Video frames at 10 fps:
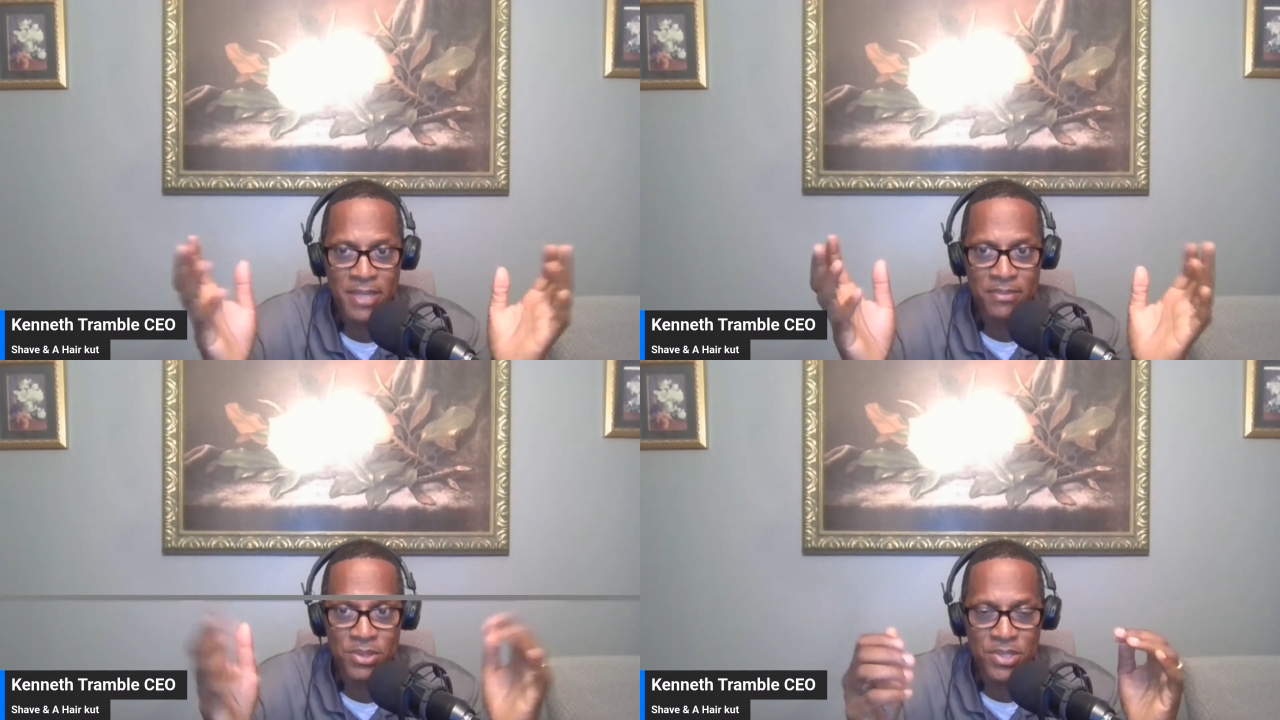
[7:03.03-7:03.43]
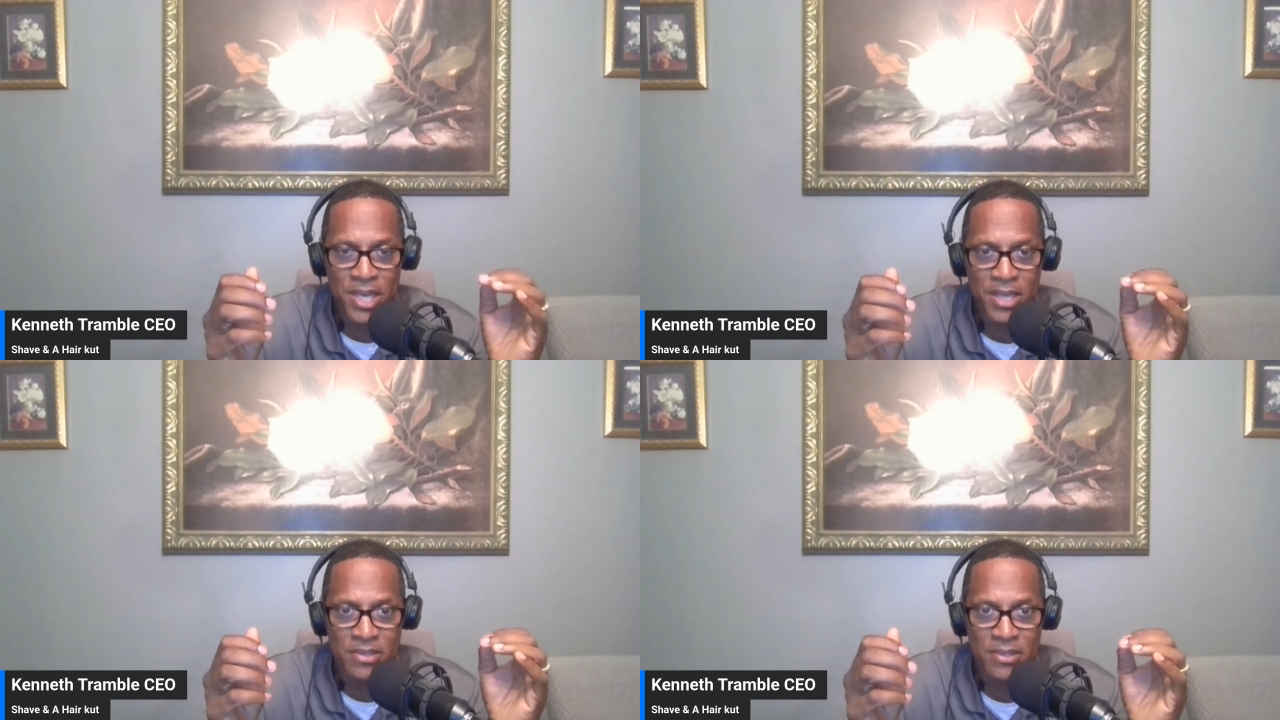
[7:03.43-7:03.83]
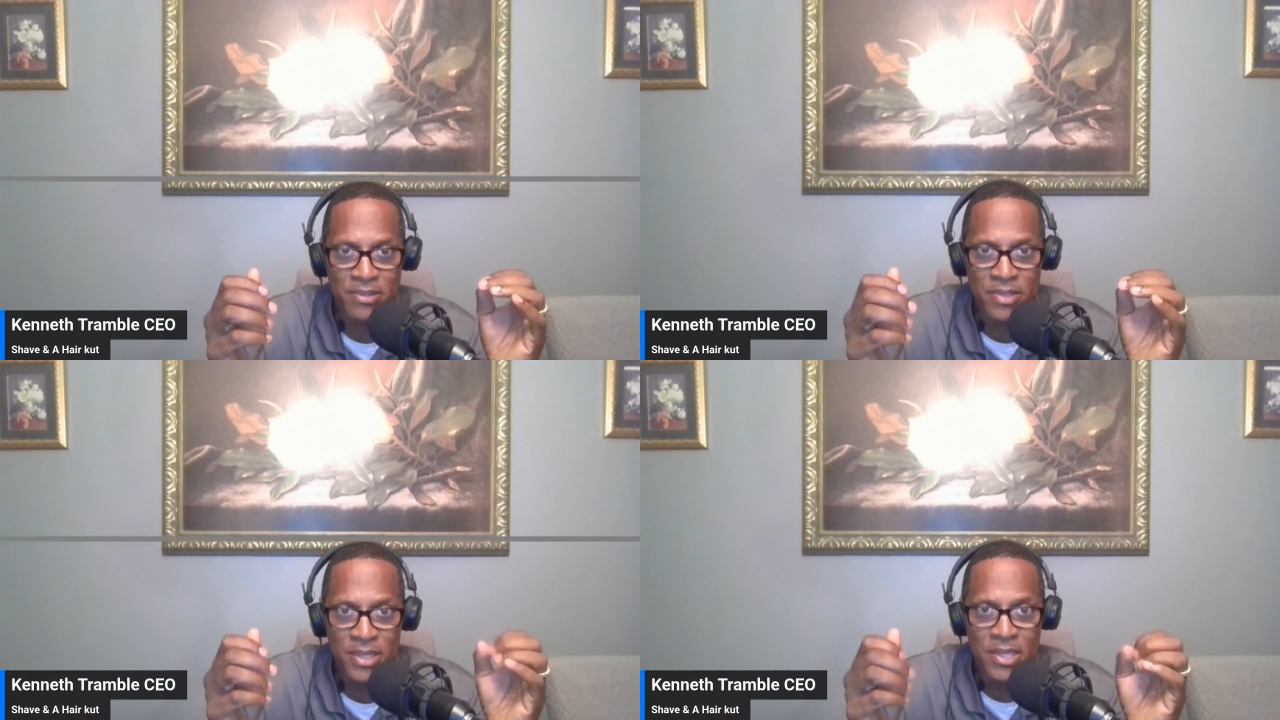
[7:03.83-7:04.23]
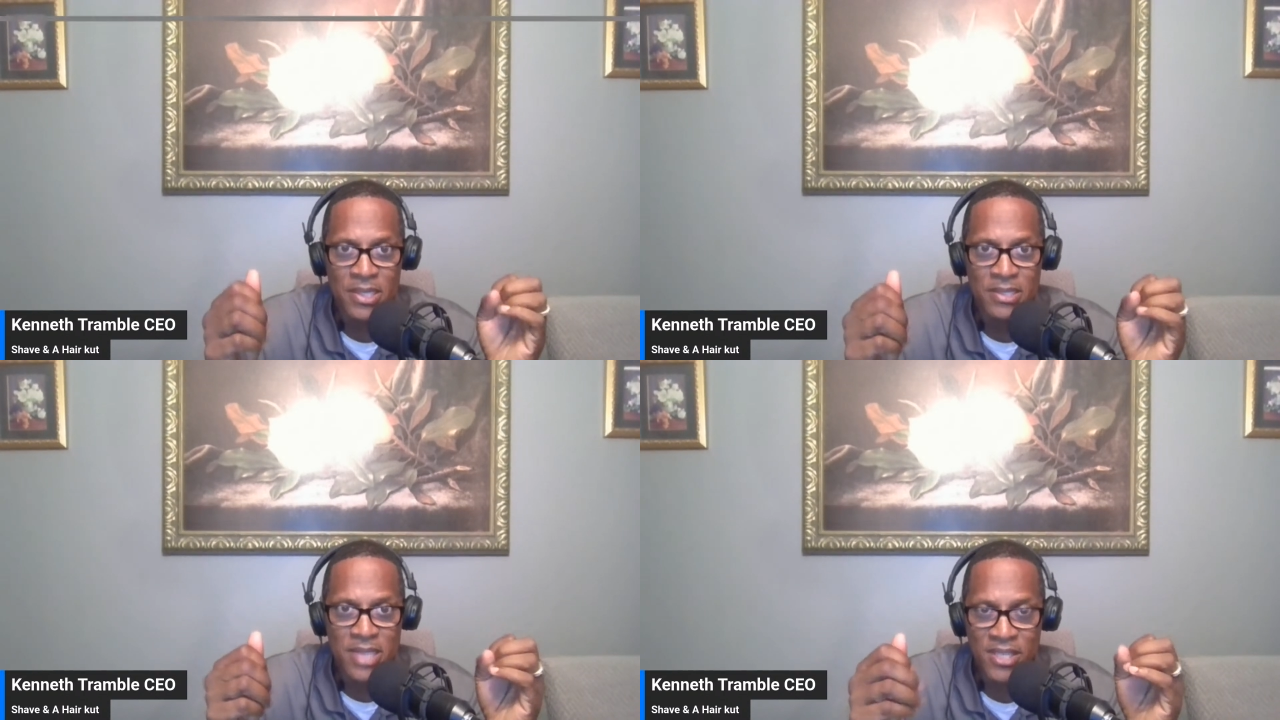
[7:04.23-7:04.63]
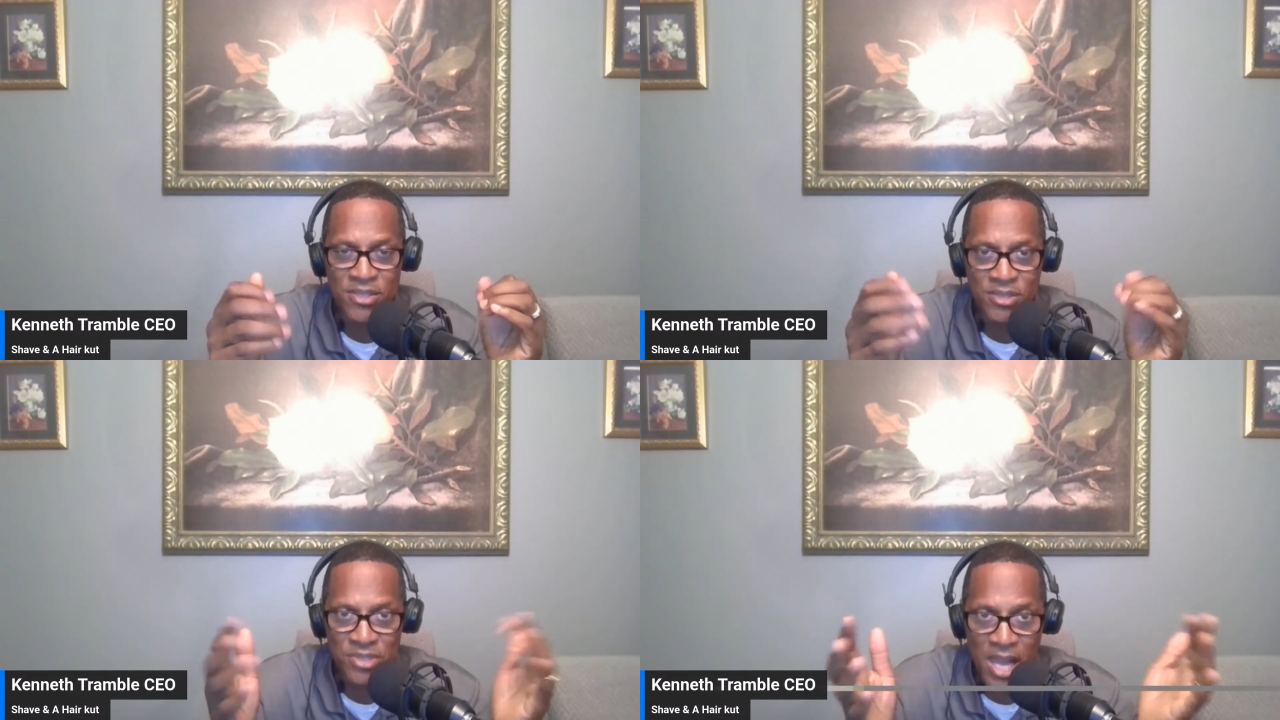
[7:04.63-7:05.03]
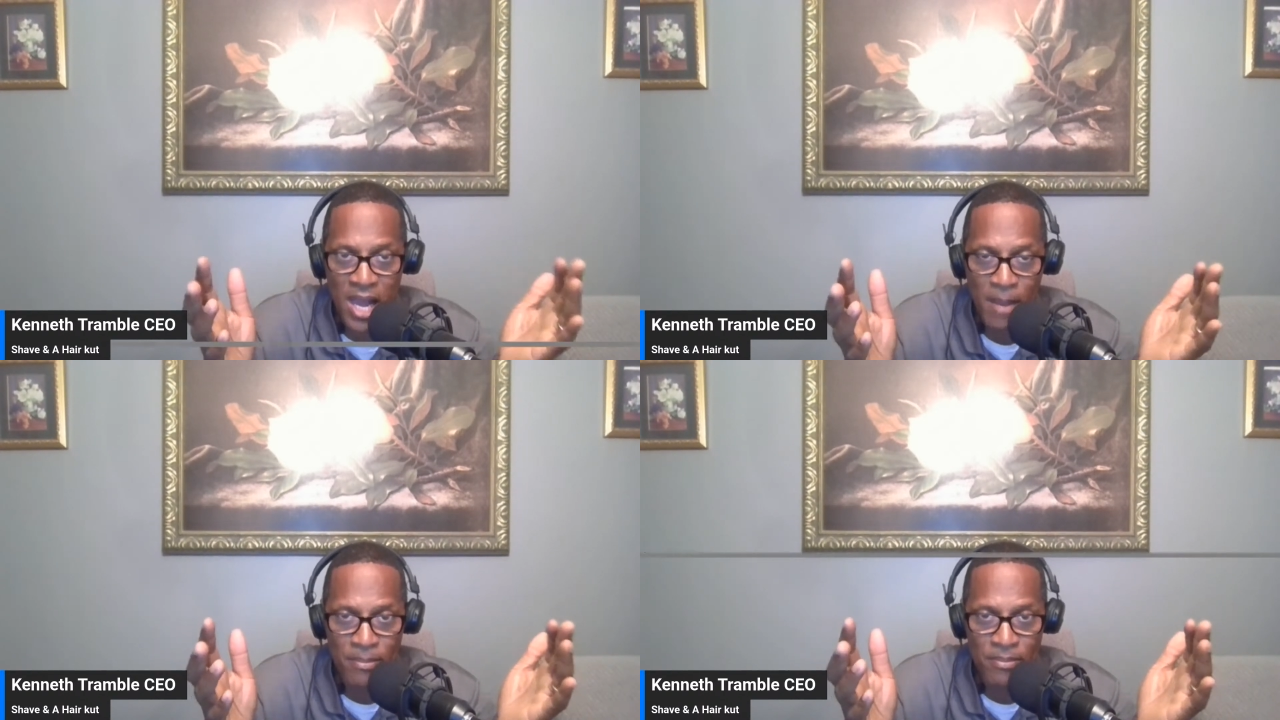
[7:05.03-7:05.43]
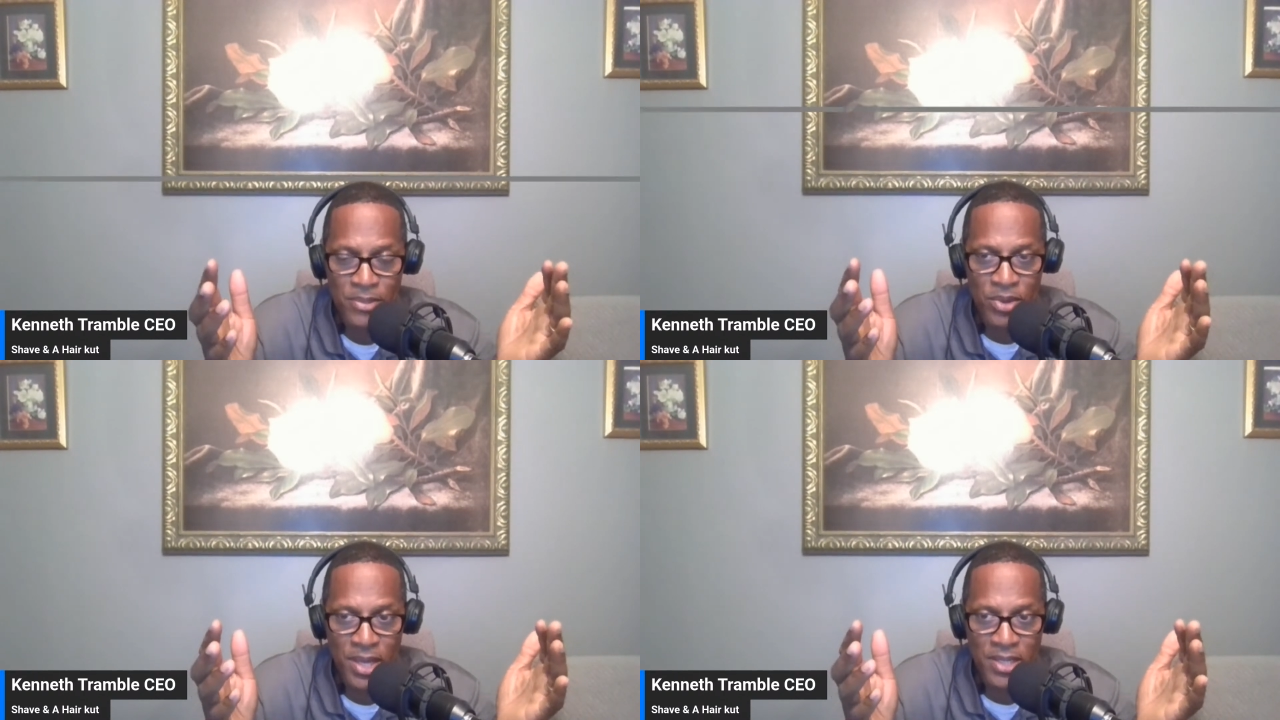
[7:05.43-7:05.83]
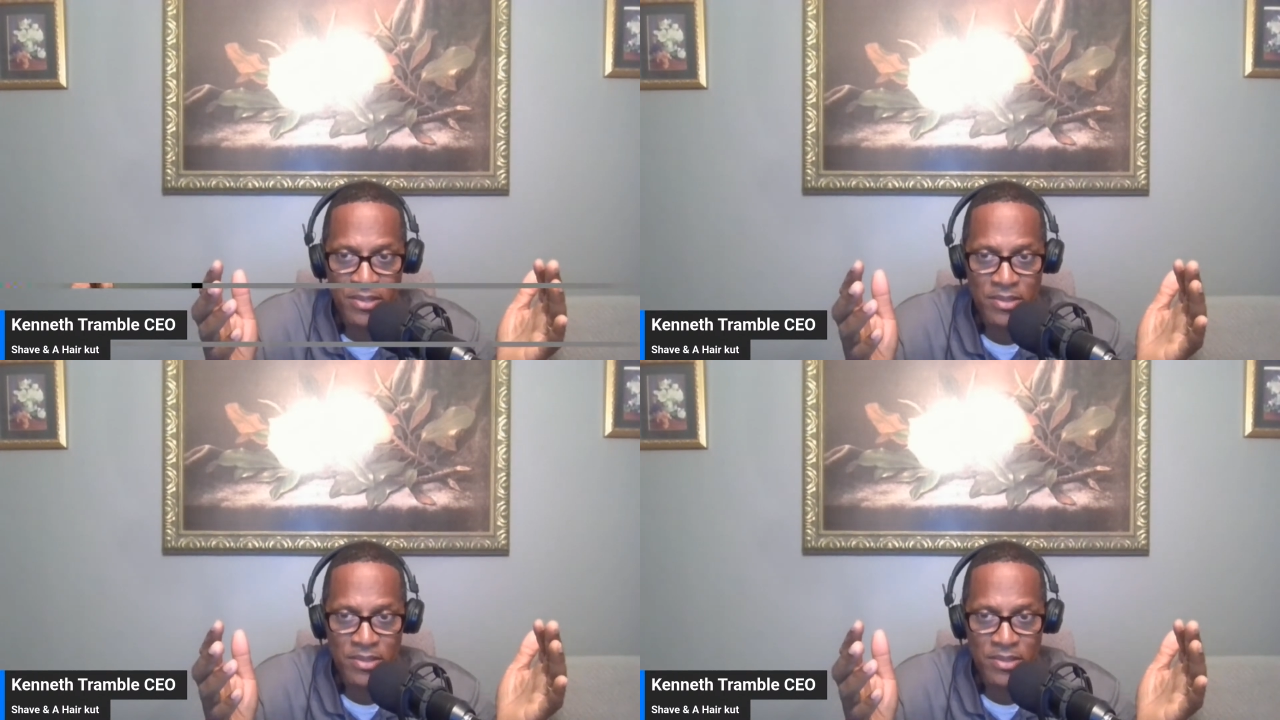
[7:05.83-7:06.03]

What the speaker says: them two together, that should stop, right?